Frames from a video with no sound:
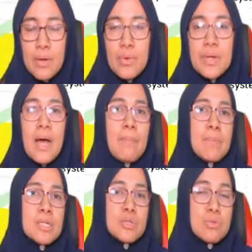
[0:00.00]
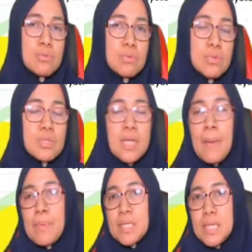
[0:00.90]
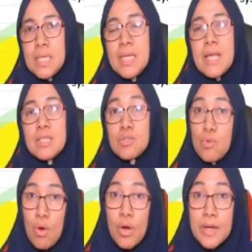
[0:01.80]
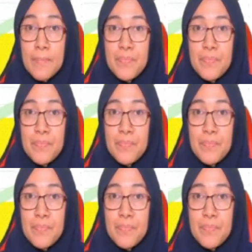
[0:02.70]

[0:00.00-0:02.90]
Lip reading: node number 2, node number 3, and so on.